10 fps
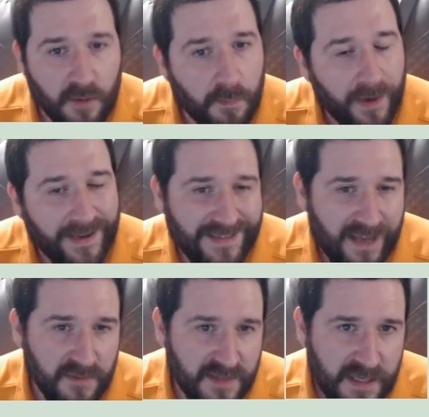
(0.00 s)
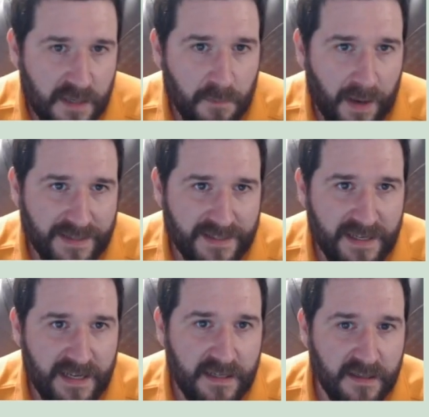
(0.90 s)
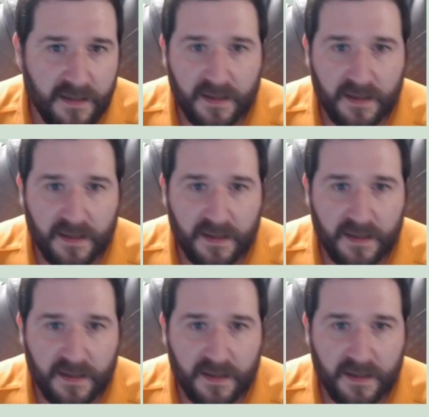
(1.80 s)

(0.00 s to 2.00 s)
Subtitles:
You'll break it down scene by scene.